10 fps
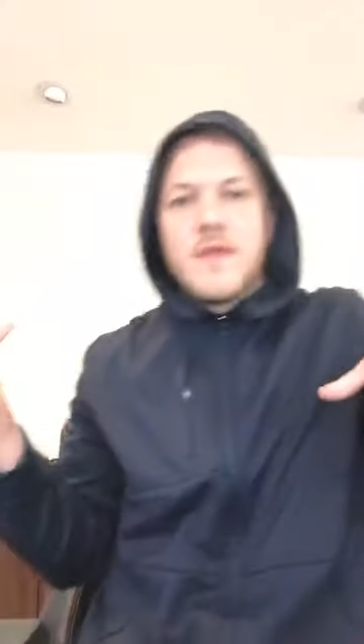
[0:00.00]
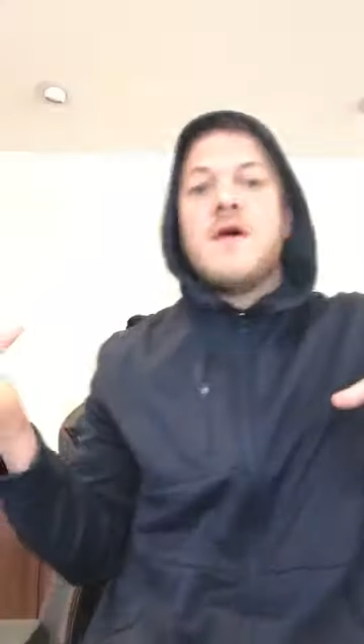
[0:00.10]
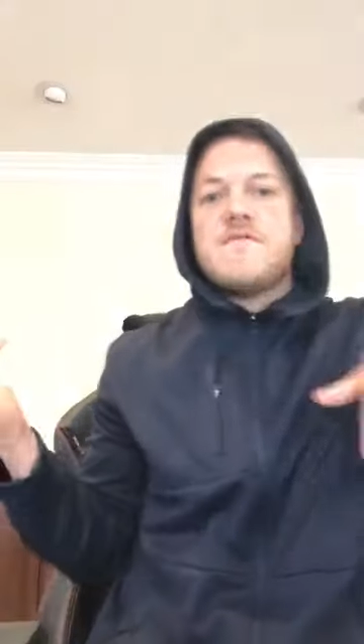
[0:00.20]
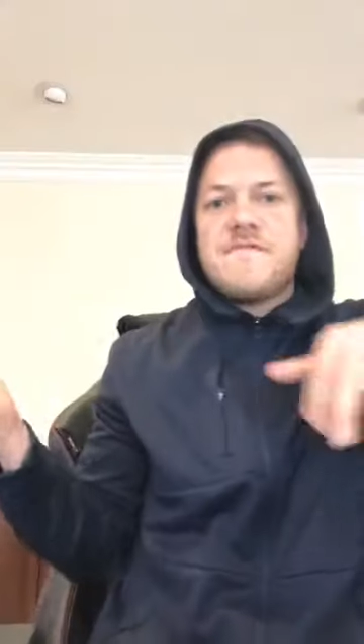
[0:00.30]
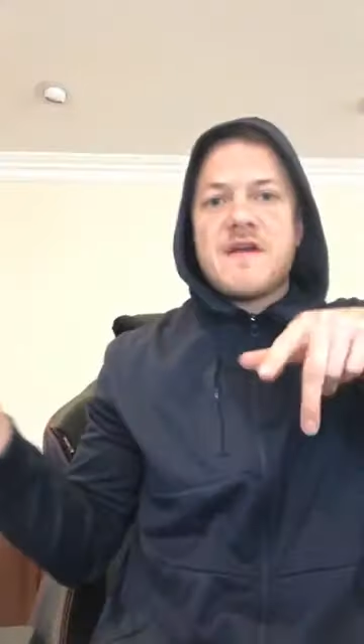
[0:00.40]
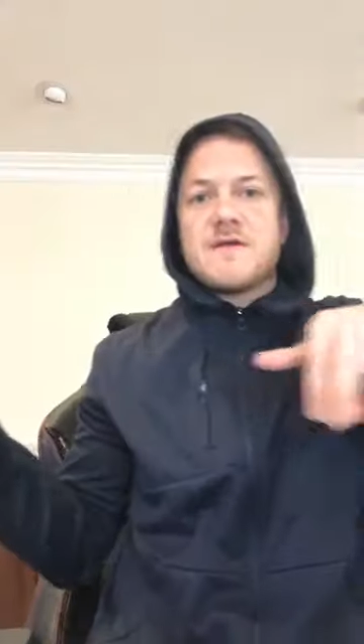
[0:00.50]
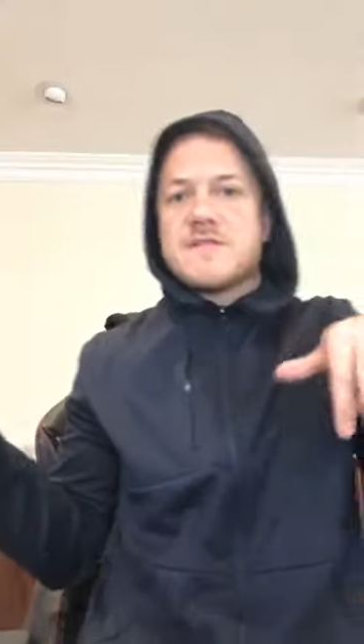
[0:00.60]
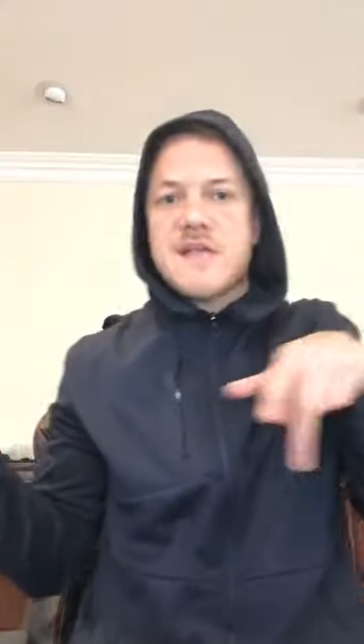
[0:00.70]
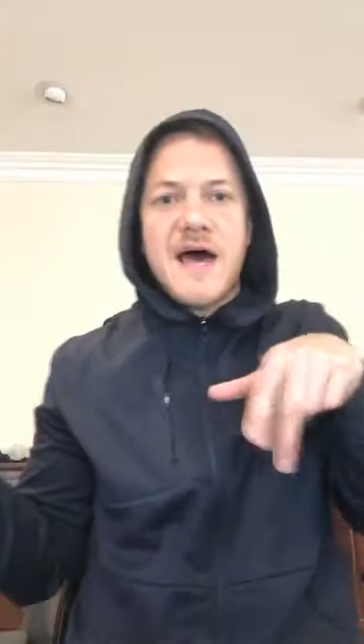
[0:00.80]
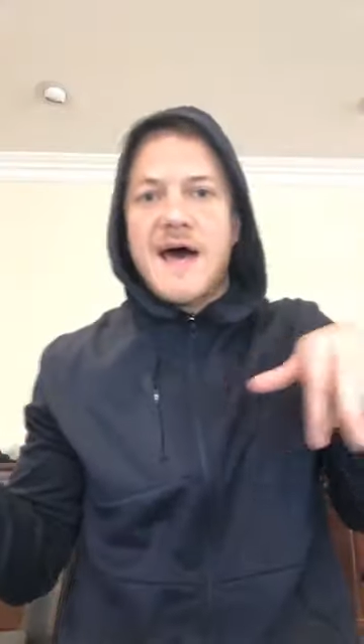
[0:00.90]
finger
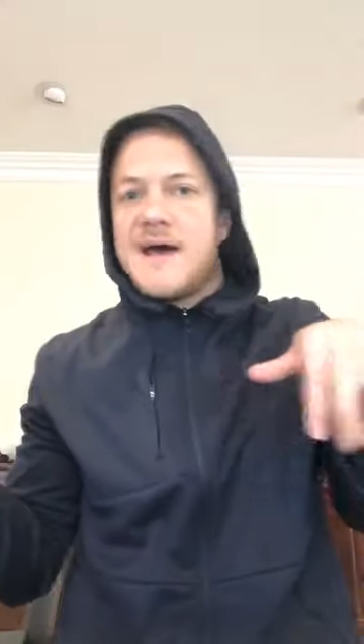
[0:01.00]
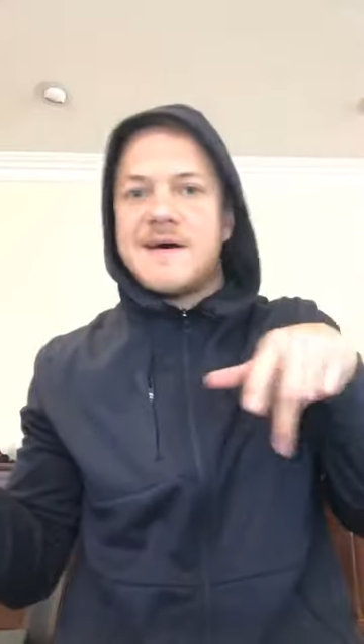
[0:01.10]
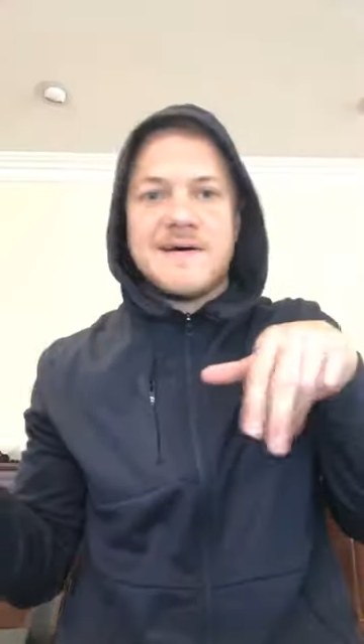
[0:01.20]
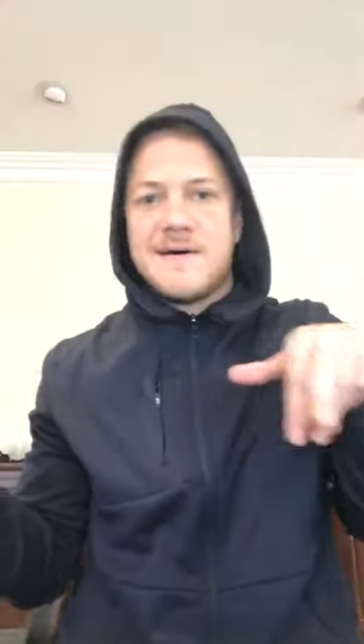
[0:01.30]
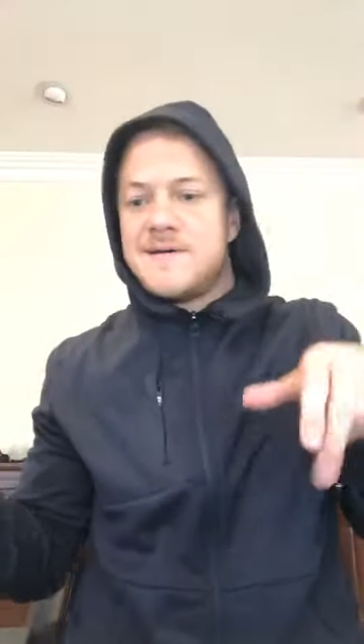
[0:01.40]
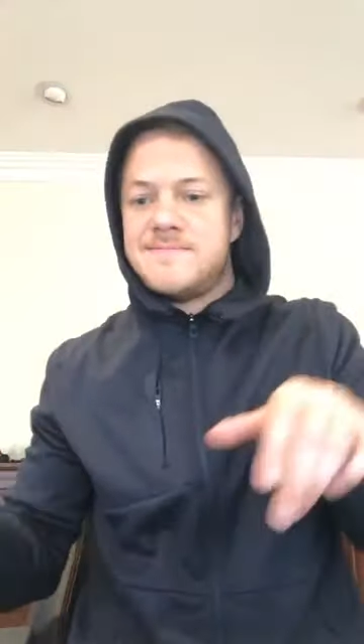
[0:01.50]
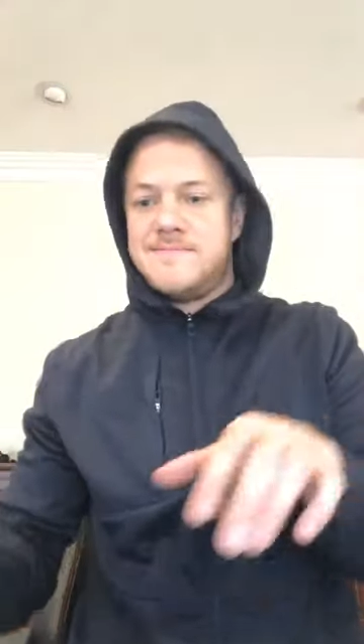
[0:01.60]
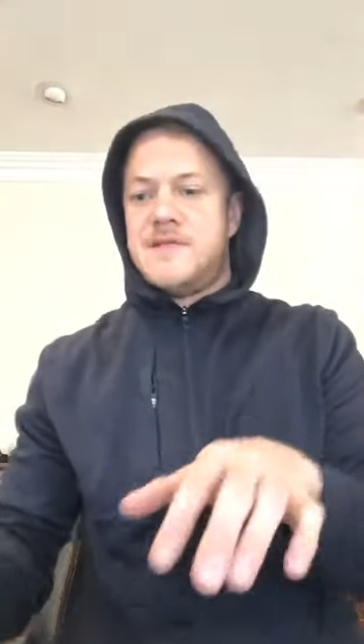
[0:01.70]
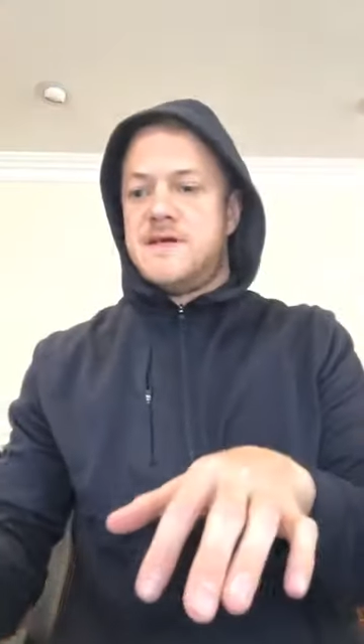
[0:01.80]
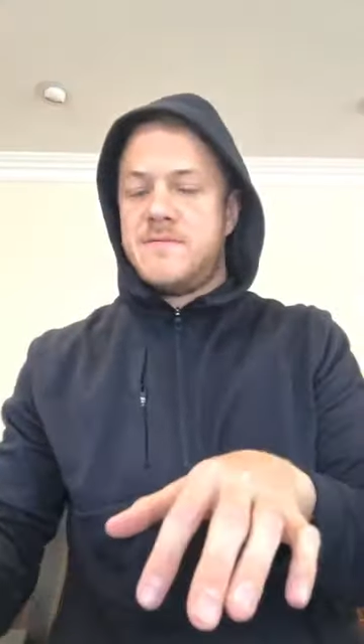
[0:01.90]
style,
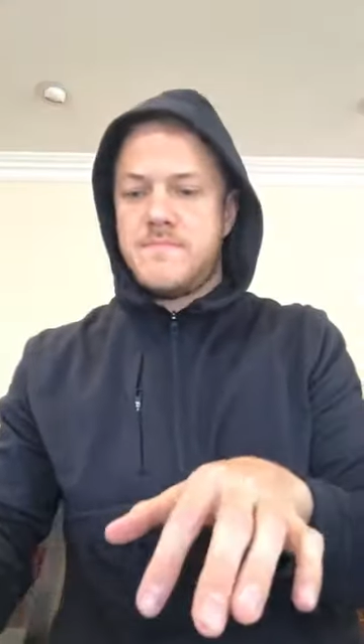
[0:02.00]
you know.